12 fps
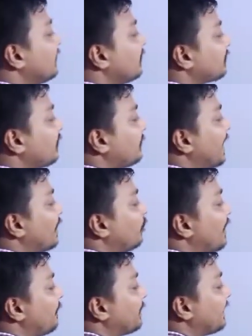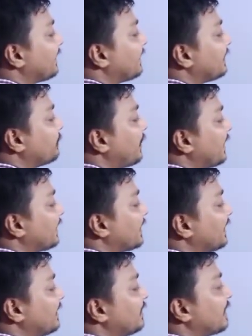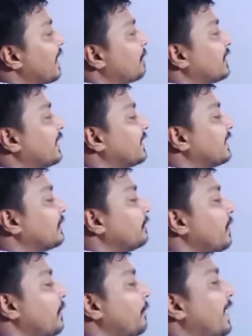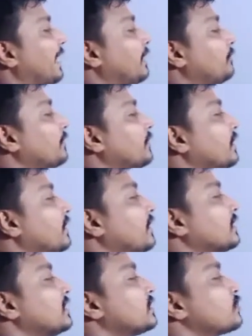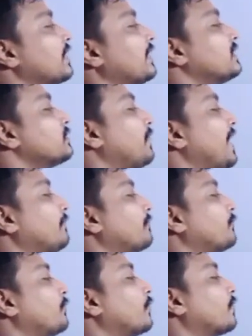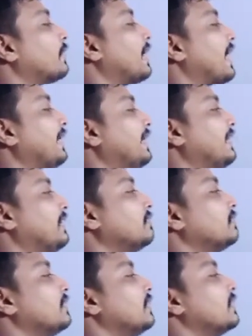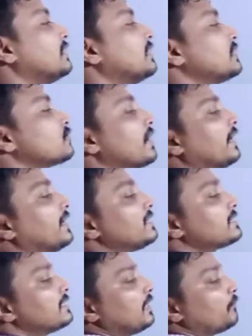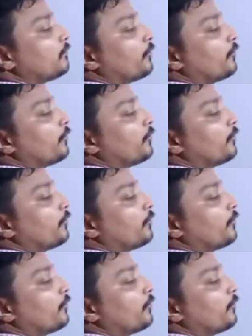here the value I am getting. Finally here I am getting 5. This one it is 5, 4, 9. This one it is 6.